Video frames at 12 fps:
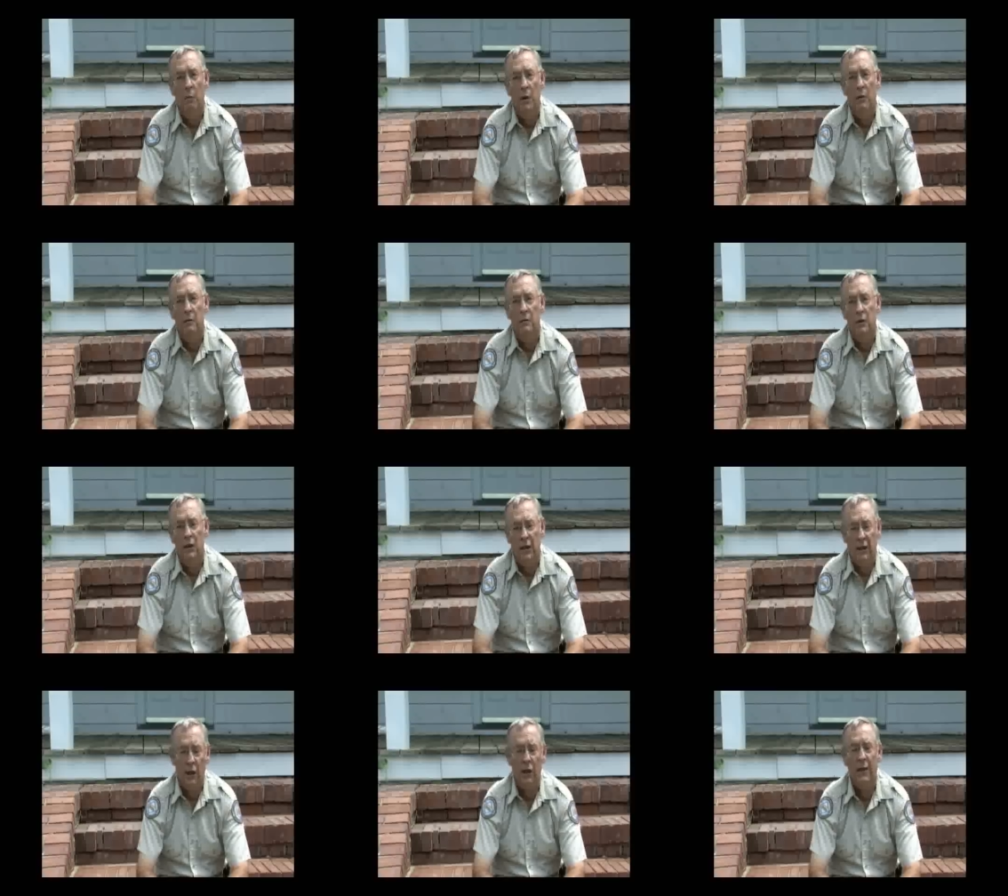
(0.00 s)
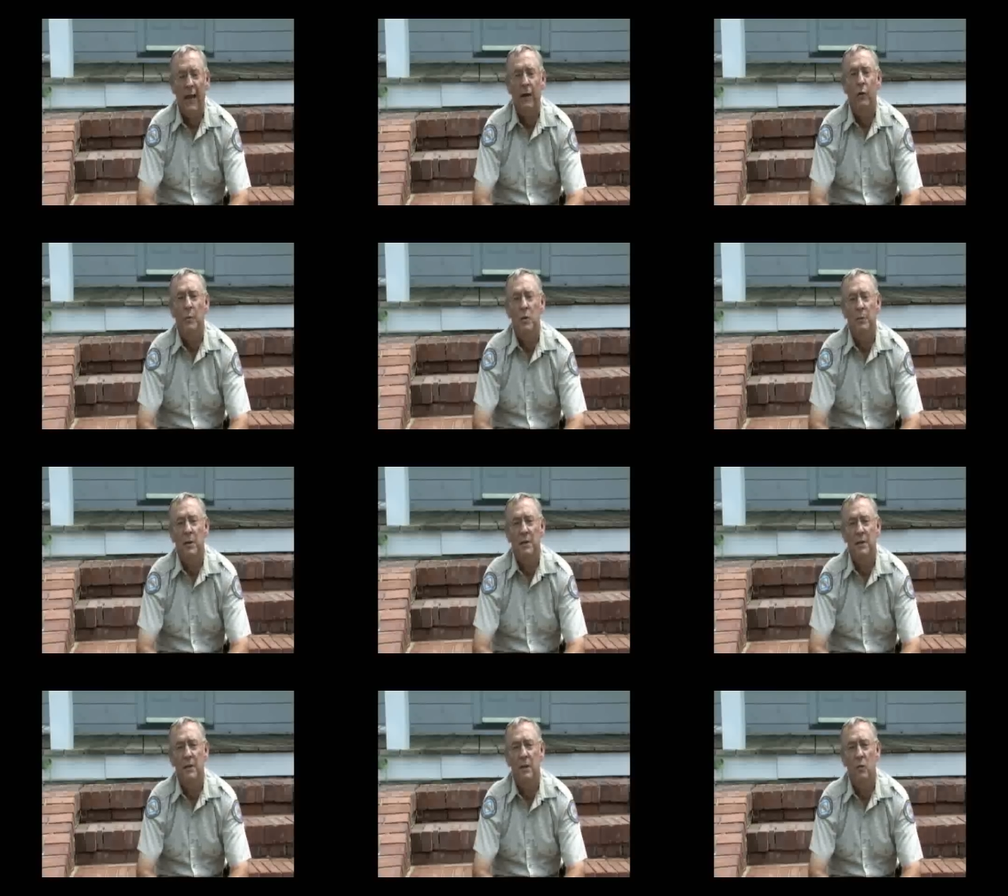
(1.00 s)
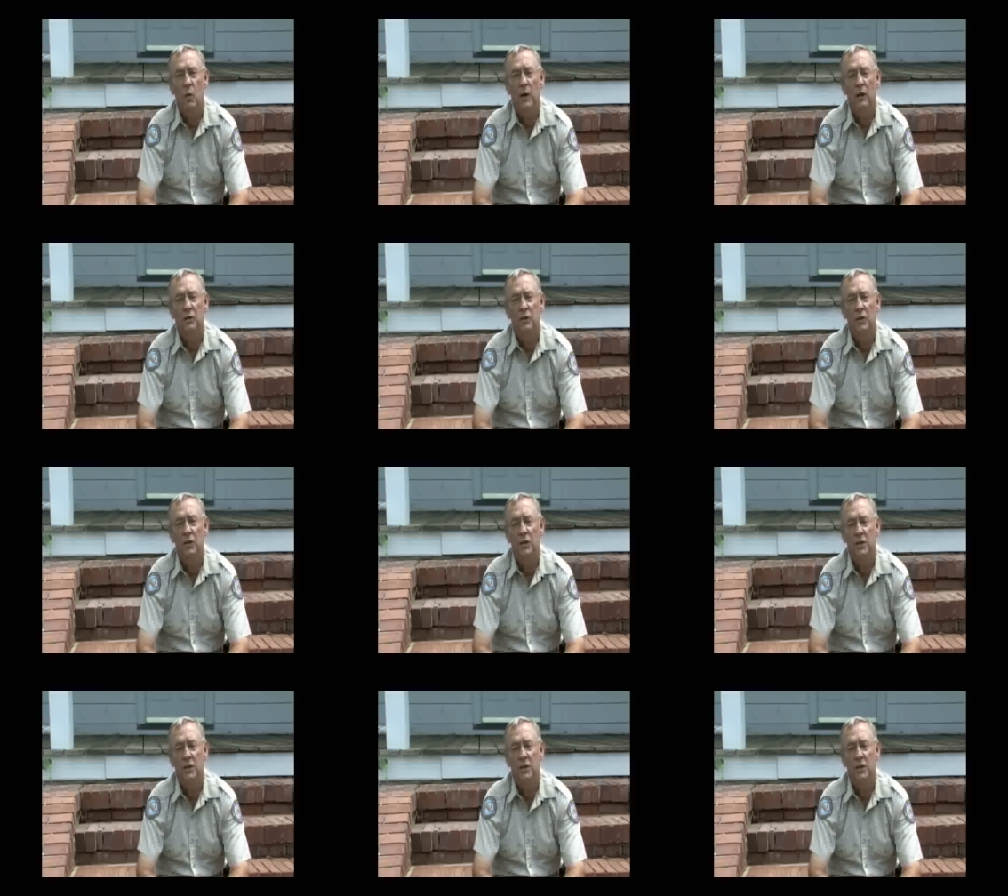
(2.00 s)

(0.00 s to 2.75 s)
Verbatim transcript: but catadromous species as well, such